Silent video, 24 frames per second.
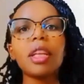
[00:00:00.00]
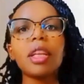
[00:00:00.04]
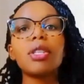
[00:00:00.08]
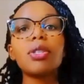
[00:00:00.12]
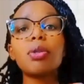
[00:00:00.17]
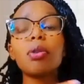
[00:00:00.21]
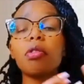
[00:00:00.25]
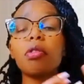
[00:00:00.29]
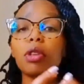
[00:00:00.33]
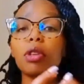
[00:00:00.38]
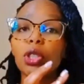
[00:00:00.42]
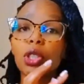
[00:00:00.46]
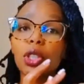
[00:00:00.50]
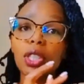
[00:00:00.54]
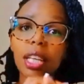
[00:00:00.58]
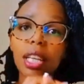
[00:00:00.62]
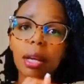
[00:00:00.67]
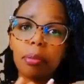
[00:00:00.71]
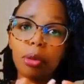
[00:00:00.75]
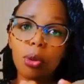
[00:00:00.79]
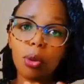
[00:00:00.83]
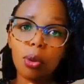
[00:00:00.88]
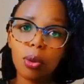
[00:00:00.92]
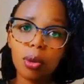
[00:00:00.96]
So for
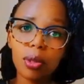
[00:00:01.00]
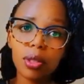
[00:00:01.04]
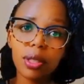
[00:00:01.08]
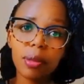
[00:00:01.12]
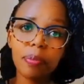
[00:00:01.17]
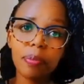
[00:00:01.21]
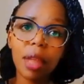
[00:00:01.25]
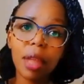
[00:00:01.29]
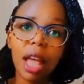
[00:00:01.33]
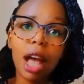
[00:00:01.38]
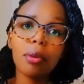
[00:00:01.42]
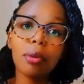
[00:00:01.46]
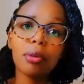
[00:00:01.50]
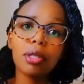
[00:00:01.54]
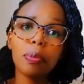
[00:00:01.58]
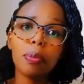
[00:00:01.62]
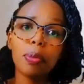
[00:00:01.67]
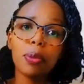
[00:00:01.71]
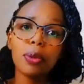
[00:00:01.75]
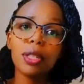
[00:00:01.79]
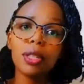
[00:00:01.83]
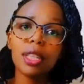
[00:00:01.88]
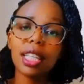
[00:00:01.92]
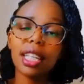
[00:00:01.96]
short-term goals, I would
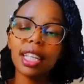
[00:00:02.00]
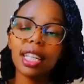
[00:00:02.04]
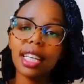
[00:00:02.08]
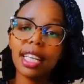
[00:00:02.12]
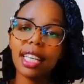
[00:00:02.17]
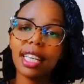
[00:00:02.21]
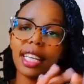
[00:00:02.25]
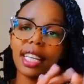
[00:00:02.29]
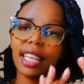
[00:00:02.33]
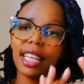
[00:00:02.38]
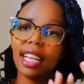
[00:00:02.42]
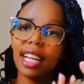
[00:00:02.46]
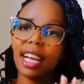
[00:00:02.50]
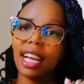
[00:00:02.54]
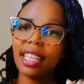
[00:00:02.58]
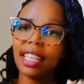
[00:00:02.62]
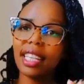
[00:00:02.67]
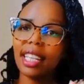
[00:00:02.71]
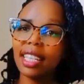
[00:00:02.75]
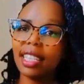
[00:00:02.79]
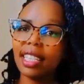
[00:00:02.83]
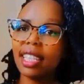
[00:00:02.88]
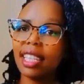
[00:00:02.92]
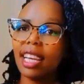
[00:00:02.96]
put in an
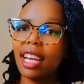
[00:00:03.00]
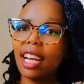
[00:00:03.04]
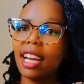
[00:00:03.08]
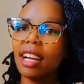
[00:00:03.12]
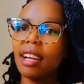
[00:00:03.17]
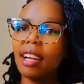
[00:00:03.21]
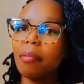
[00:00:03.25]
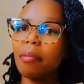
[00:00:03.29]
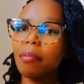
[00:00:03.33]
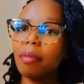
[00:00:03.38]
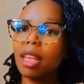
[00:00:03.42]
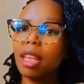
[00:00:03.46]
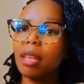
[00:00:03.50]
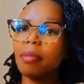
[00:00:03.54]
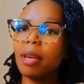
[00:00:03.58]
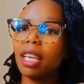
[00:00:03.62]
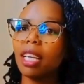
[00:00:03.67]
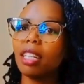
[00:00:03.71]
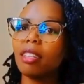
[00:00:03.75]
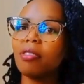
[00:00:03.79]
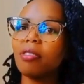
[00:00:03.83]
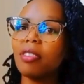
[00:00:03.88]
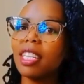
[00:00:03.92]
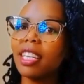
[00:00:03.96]
Etica Money
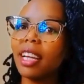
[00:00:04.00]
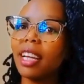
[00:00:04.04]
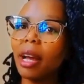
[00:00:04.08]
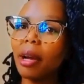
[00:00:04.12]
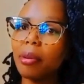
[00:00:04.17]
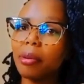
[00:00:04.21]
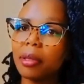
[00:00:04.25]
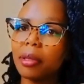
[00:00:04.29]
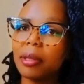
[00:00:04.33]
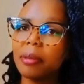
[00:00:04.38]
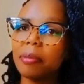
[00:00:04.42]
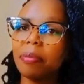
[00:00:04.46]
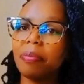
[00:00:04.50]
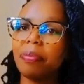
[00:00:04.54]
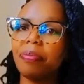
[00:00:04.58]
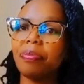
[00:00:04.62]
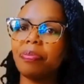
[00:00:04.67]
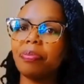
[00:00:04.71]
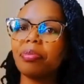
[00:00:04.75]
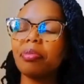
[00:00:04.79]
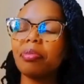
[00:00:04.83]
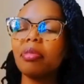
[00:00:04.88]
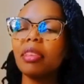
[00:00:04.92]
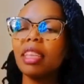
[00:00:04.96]
Market Fund account.
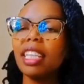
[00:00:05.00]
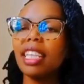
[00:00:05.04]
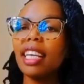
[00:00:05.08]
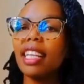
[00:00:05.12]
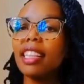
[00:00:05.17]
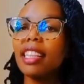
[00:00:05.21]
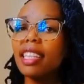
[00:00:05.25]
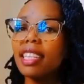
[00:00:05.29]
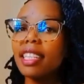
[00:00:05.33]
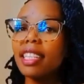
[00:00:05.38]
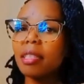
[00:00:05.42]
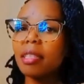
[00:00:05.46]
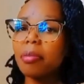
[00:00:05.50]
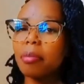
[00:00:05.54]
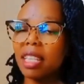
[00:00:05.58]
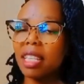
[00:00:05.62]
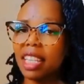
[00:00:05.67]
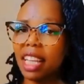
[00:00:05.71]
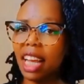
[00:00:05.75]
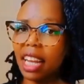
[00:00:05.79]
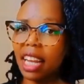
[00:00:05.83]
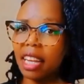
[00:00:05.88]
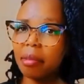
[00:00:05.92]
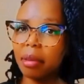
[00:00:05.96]
This is
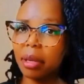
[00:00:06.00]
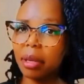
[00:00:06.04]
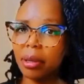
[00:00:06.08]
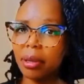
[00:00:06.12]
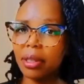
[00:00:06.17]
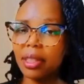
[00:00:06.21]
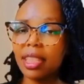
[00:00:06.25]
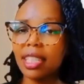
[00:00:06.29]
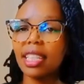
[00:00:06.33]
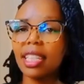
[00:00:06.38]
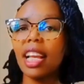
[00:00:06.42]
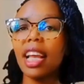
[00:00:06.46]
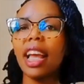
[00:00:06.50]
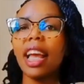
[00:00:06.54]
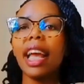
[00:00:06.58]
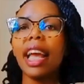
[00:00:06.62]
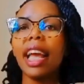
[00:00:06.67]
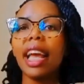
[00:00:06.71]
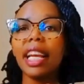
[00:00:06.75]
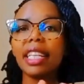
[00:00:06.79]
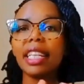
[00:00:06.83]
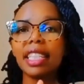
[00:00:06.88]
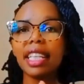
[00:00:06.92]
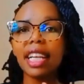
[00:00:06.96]
basically because
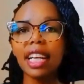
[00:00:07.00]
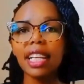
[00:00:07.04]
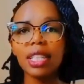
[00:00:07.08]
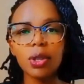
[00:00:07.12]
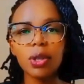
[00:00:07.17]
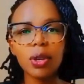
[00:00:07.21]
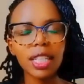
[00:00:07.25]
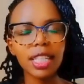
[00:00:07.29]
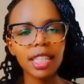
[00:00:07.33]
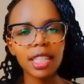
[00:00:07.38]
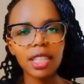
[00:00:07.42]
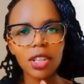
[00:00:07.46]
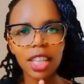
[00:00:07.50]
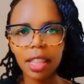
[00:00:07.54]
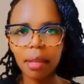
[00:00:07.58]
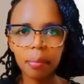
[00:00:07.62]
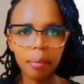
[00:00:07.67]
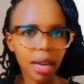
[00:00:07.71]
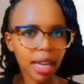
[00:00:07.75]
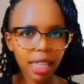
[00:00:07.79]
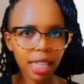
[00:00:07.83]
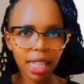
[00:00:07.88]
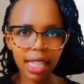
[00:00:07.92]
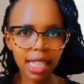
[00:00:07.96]
Etica is quite new in the
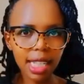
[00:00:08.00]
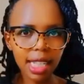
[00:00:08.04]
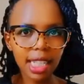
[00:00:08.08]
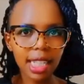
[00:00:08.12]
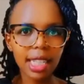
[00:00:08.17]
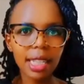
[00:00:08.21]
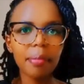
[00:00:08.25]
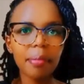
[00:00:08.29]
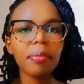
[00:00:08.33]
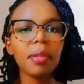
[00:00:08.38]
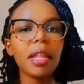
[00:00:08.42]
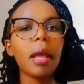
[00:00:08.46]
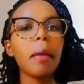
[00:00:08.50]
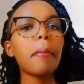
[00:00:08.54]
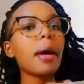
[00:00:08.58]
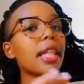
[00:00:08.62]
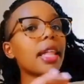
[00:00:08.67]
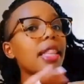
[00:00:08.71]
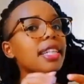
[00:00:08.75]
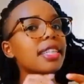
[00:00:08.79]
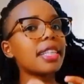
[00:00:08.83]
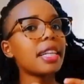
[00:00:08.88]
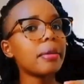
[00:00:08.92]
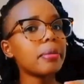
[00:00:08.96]
market, but
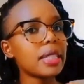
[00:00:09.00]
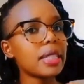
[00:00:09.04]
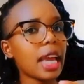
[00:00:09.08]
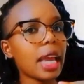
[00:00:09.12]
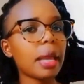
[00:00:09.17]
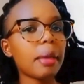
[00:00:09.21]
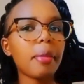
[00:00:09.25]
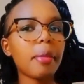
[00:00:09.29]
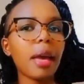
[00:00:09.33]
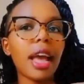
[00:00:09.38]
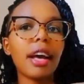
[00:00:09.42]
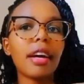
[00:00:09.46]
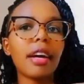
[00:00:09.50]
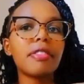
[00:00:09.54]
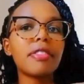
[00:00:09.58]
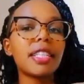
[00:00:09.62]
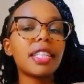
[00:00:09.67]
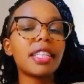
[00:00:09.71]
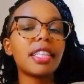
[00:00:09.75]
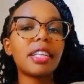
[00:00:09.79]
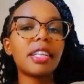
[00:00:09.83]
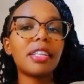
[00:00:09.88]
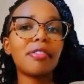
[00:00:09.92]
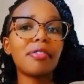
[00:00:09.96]
at the same time, I have
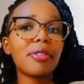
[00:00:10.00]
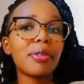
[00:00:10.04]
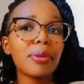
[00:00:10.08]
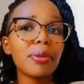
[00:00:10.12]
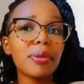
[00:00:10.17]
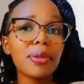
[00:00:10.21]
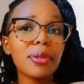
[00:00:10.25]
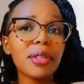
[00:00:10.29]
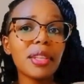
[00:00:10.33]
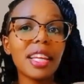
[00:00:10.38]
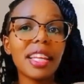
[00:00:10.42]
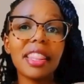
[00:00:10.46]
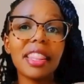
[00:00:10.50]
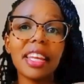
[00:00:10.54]
seen the reviews.